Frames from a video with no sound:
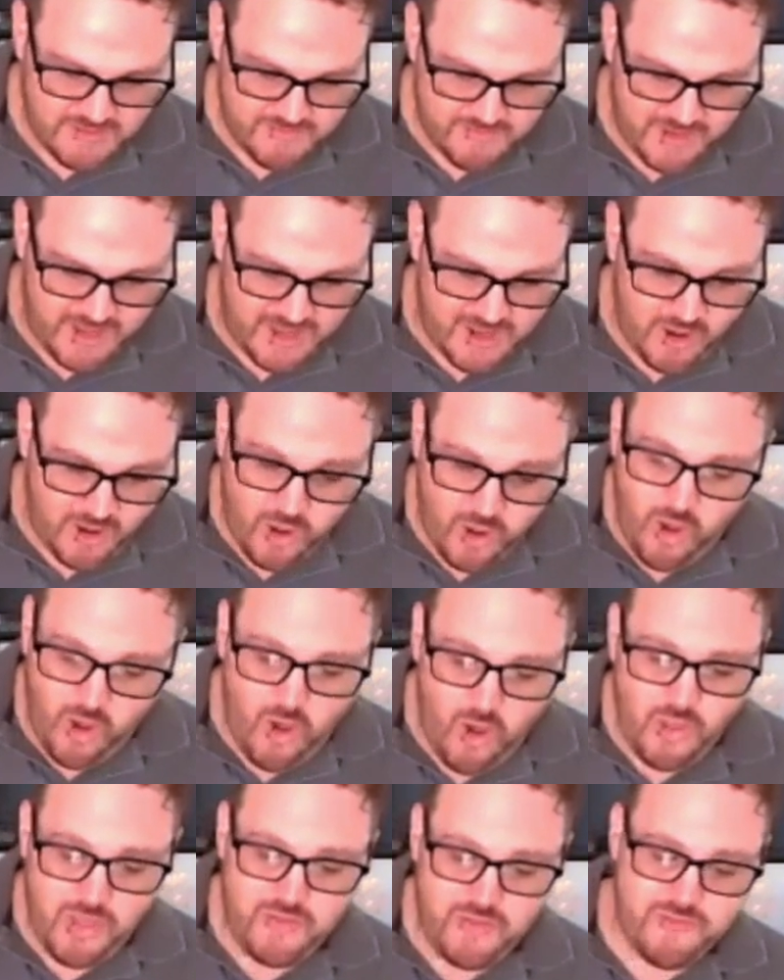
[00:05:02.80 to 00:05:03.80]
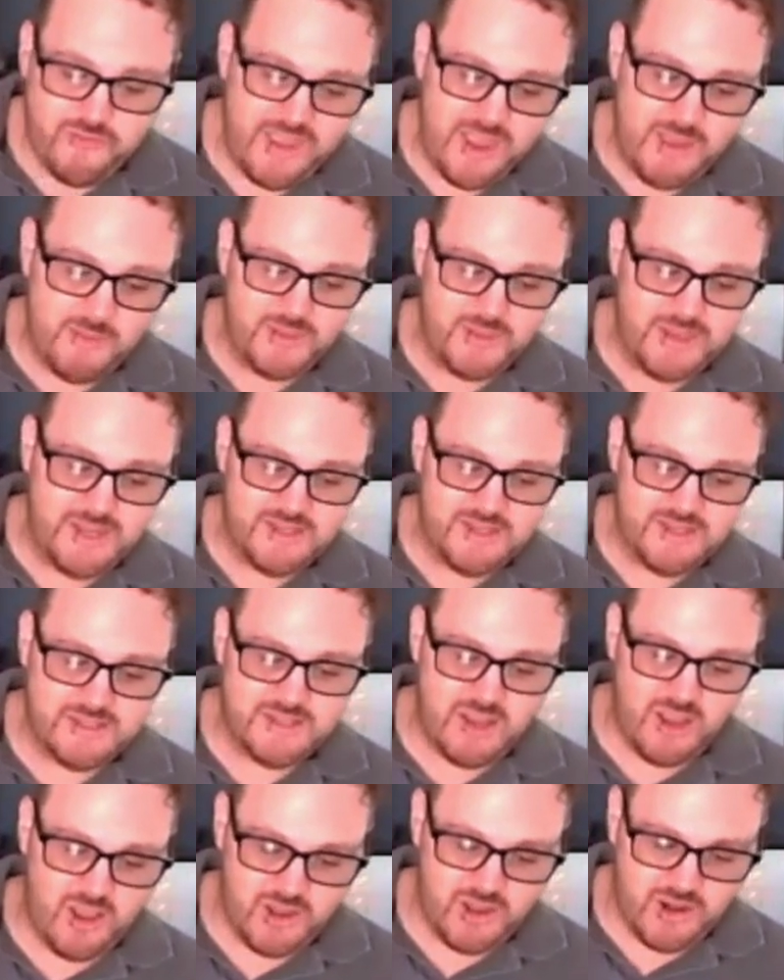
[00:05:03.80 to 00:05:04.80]
And all the
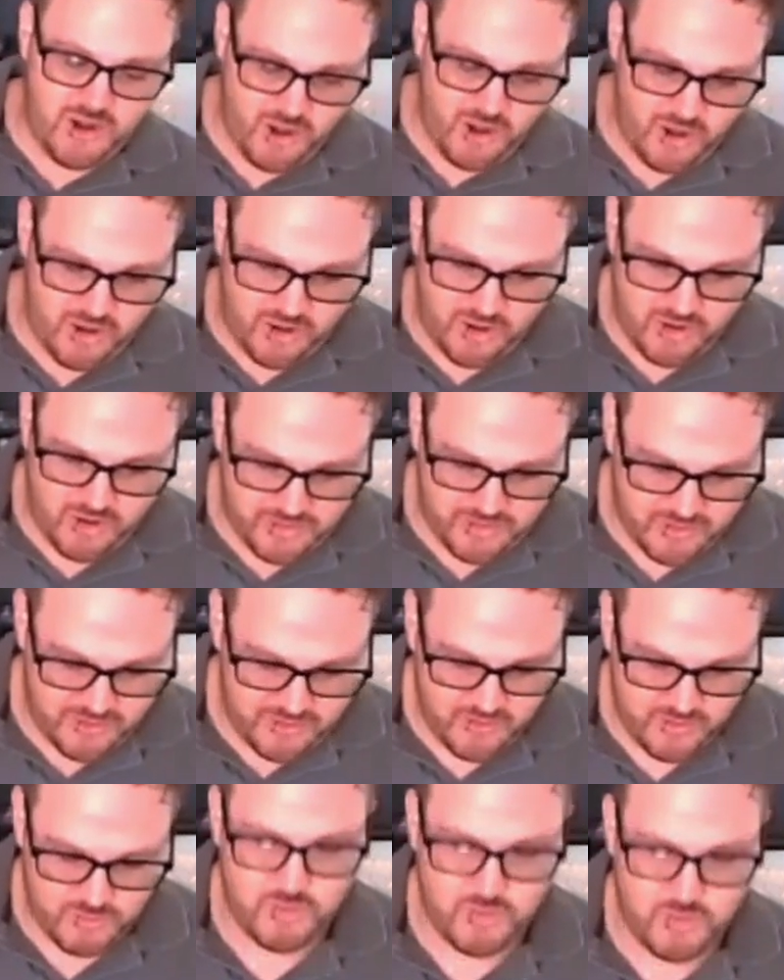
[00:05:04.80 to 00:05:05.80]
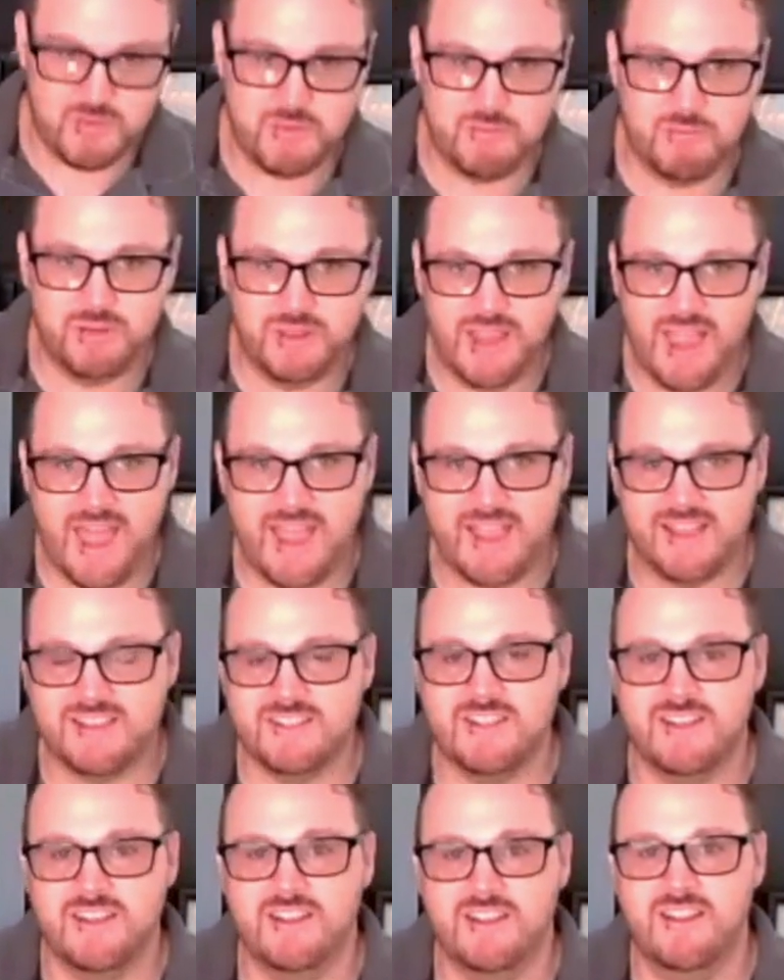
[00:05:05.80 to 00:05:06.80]
families on earth will be
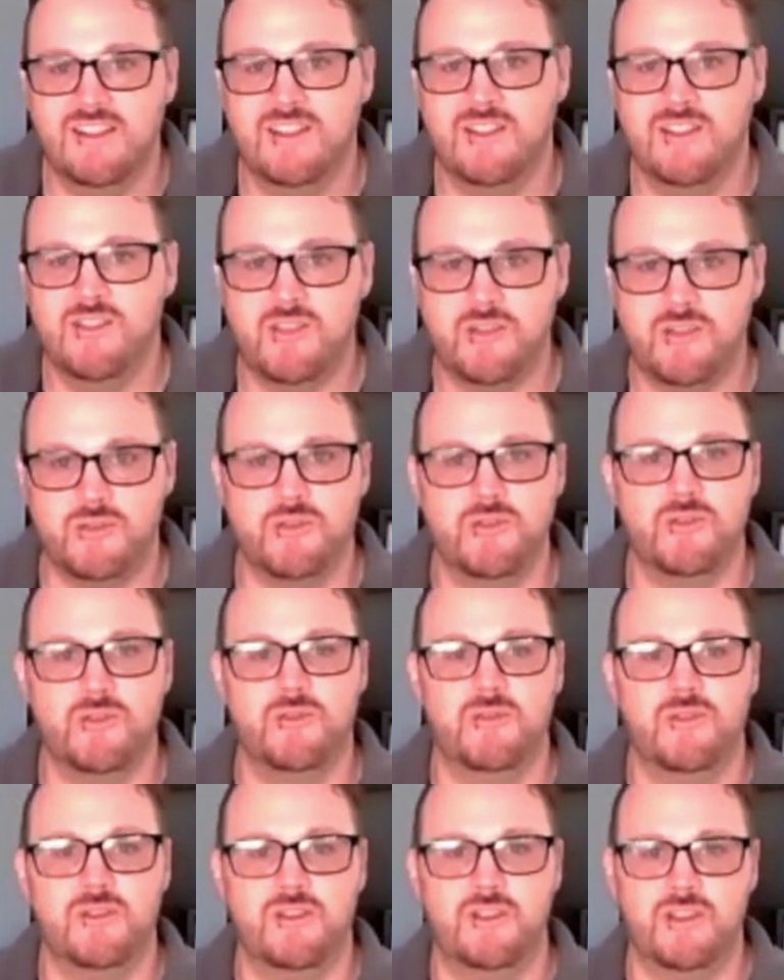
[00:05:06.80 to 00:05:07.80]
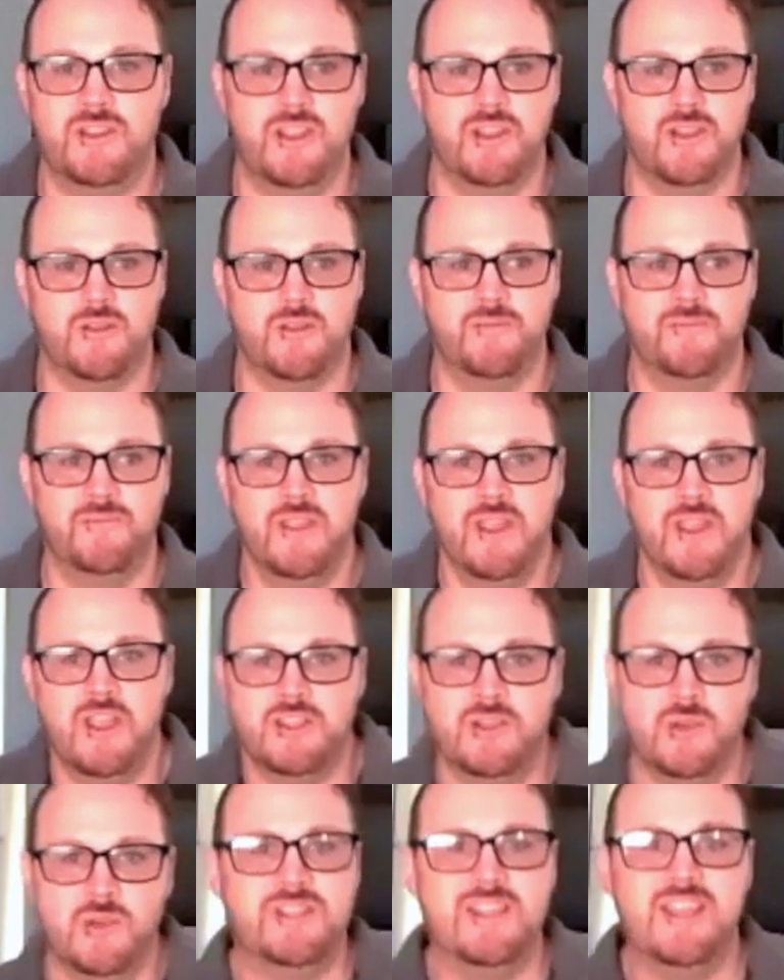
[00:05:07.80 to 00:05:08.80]
blessed through you.
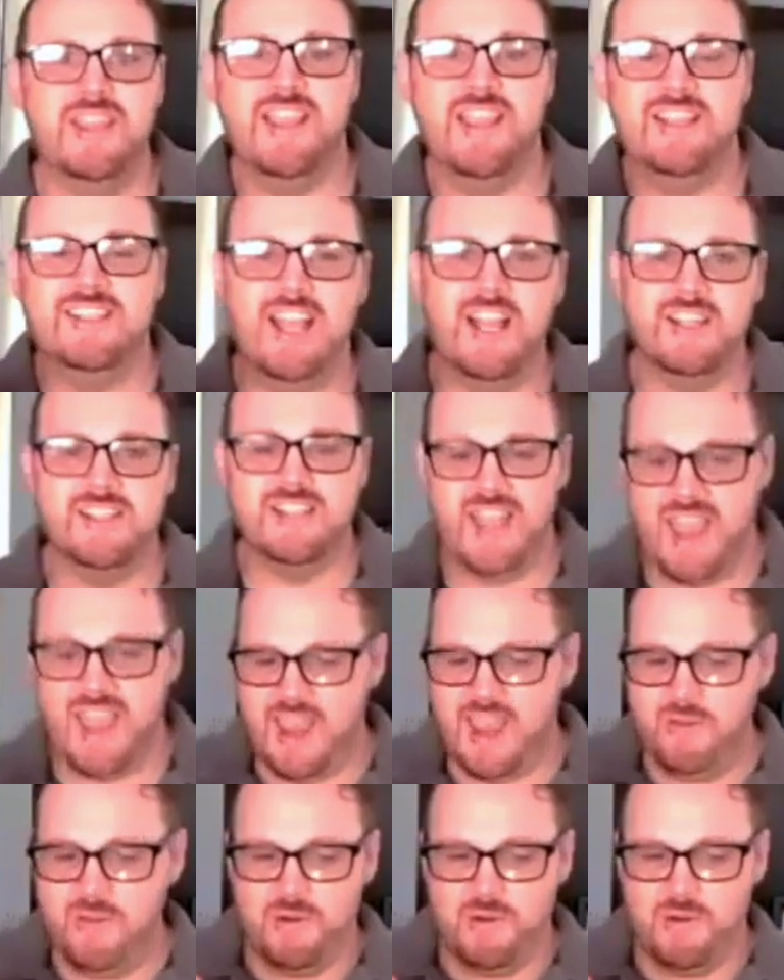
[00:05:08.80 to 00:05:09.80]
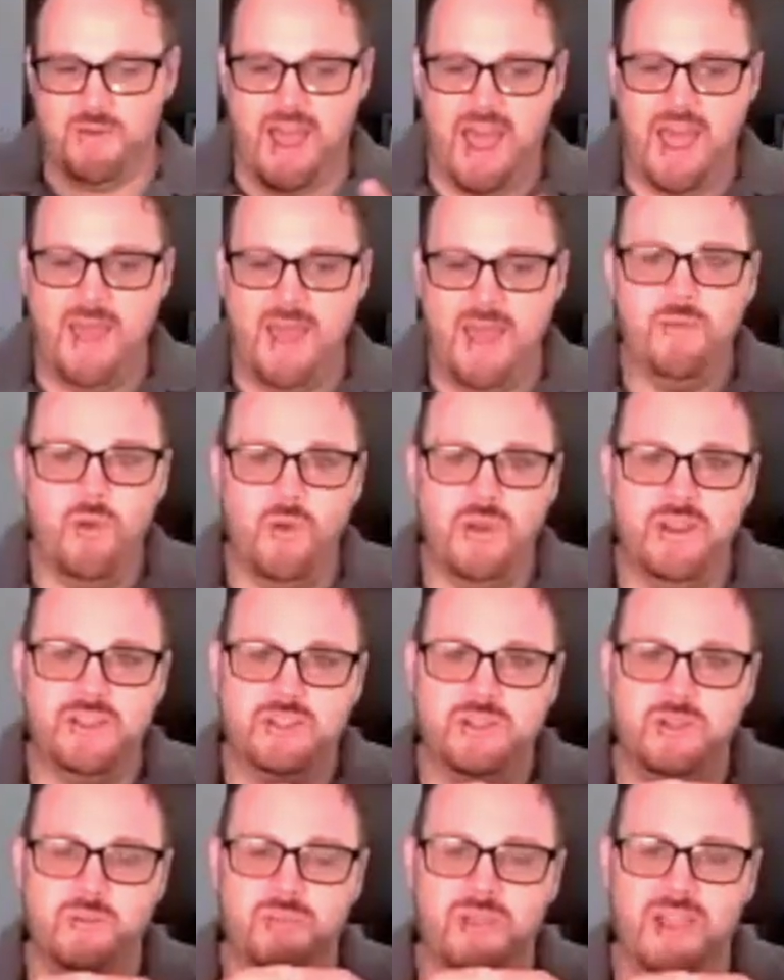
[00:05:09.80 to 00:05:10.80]
So we see that he tells Abram, I'm going
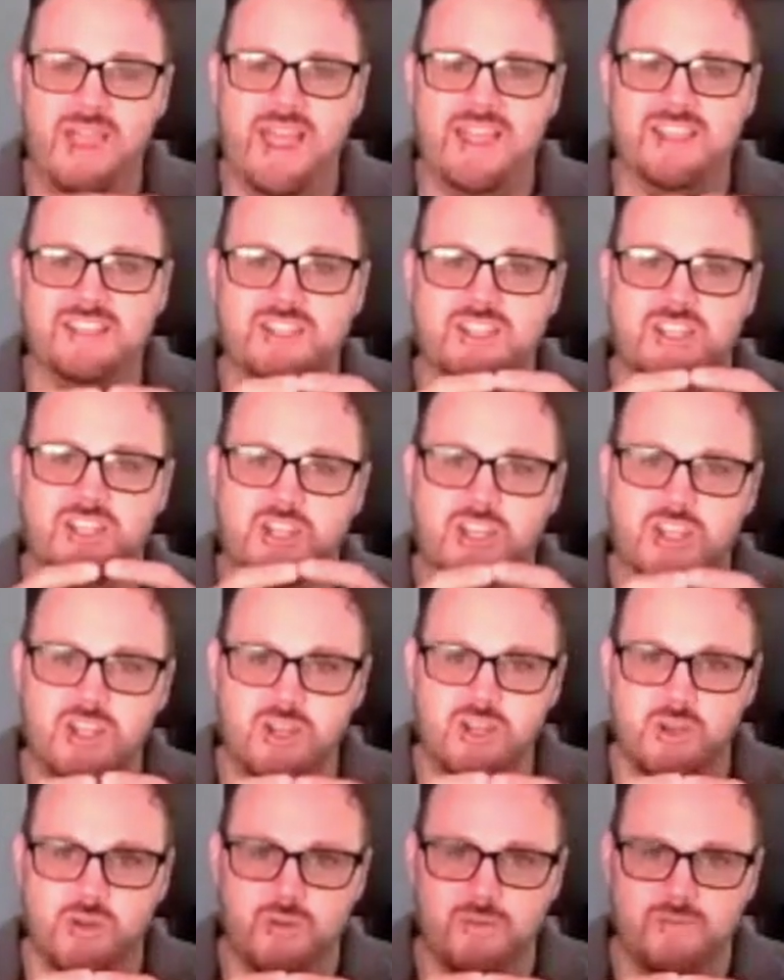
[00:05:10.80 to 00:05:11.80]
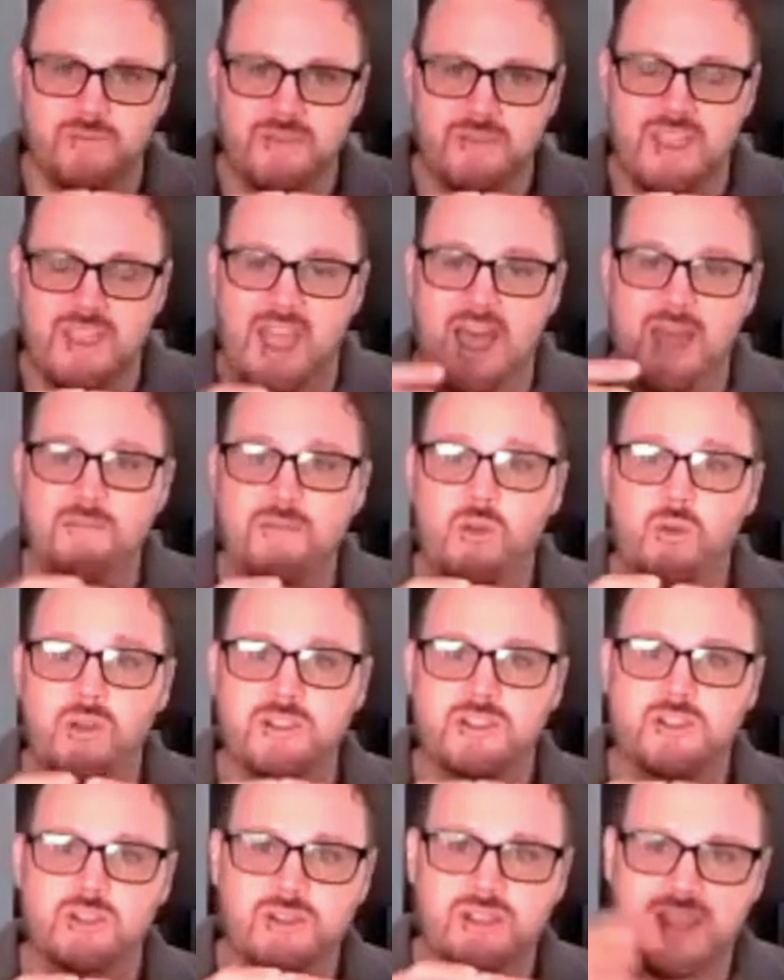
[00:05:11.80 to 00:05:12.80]
to bless you. I'm
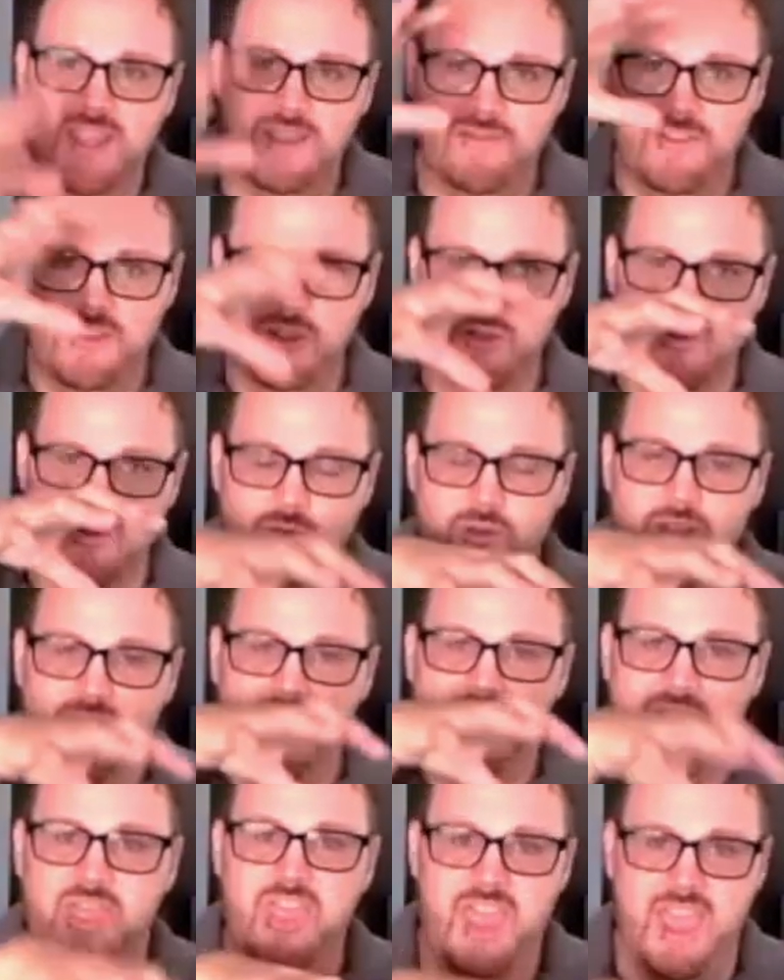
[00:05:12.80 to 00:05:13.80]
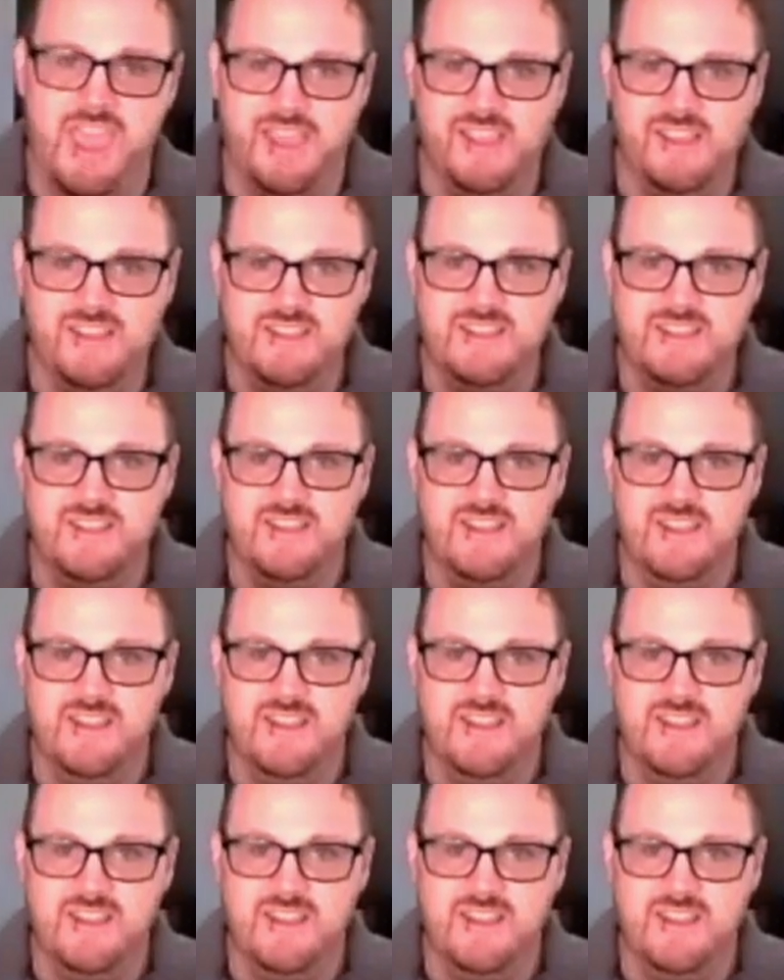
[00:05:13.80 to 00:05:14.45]
going to give you things,